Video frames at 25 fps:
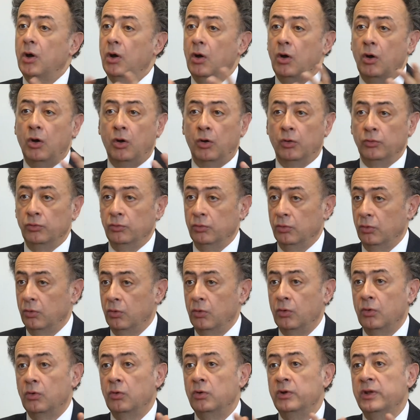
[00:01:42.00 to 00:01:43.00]
on
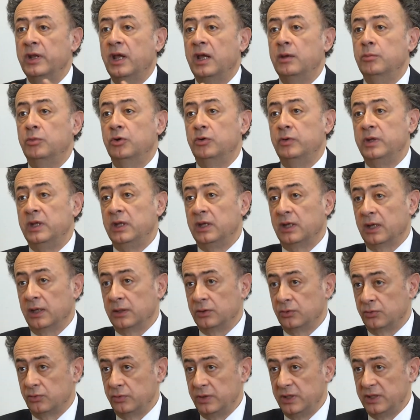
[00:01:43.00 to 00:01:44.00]
all neighboring
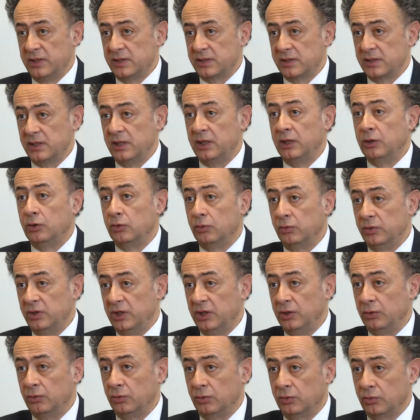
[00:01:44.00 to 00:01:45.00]
countries,
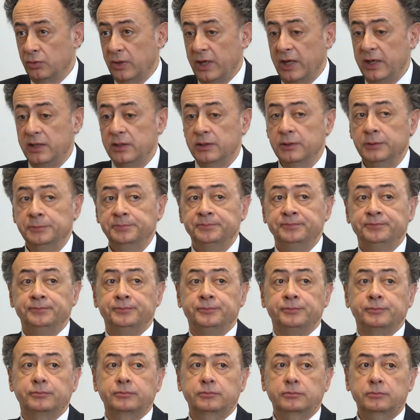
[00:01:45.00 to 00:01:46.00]
including Ukraine.
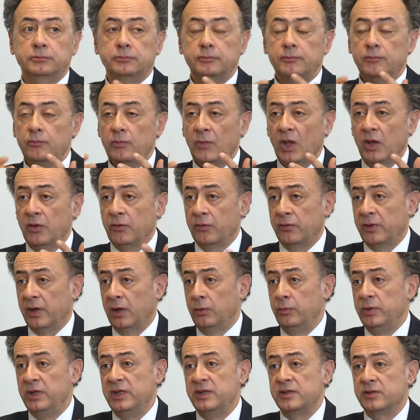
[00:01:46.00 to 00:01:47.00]

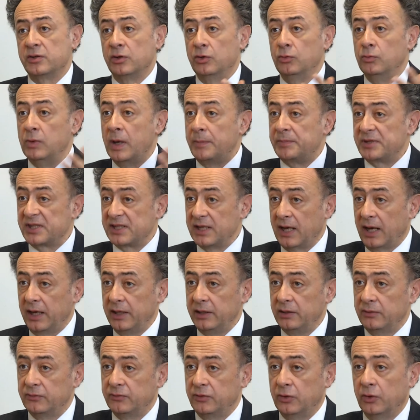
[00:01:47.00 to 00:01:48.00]
There is a
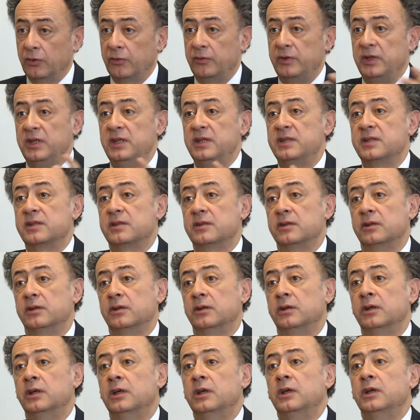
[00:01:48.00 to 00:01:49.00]
website for this
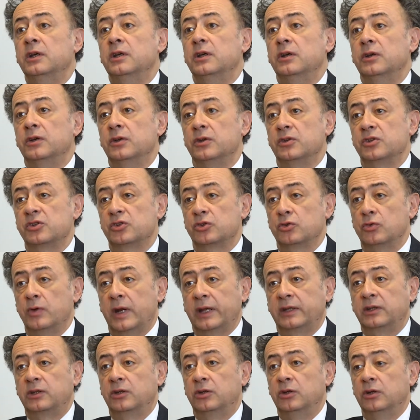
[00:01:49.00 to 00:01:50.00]

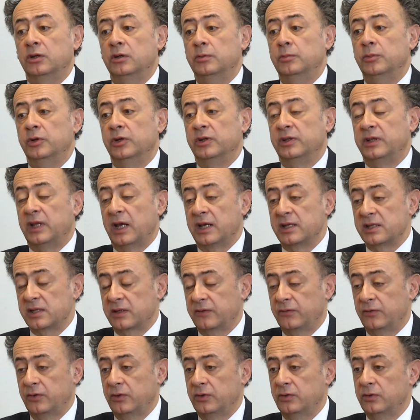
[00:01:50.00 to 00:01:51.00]
Stratcom
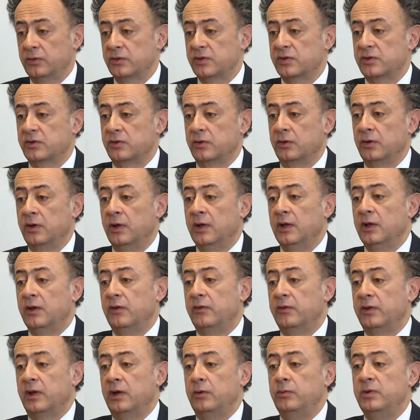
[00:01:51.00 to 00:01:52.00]
task force.
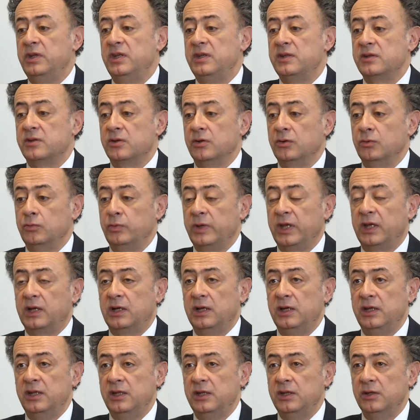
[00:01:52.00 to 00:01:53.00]
There is a
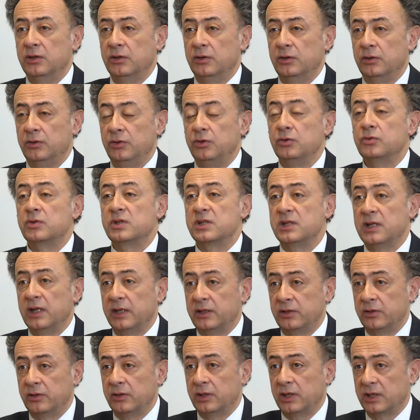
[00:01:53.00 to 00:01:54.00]
weekly
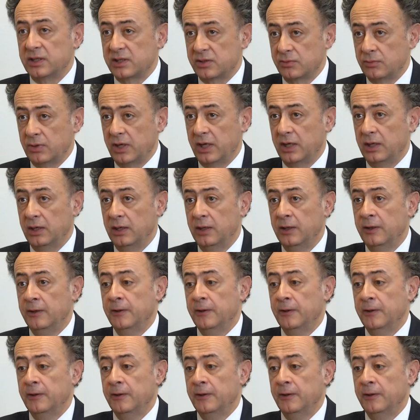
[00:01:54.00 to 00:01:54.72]
newsletter as well.